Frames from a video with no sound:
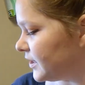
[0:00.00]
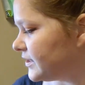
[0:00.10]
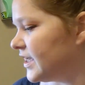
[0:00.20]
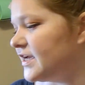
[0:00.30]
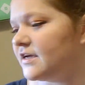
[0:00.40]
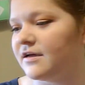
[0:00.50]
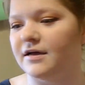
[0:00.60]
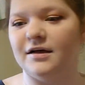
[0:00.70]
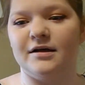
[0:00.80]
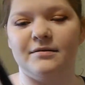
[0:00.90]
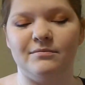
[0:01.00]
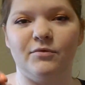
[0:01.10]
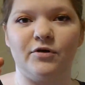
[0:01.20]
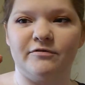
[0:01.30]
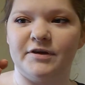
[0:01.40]
to take a
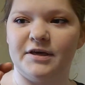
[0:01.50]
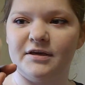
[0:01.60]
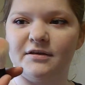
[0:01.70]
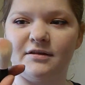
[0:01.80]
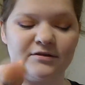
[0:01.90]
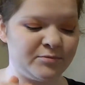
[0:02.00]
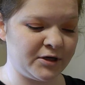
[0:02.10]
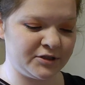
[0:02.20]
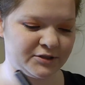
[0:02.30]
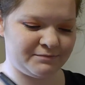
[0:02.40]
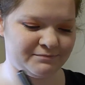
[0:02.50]
Morphe, this brush,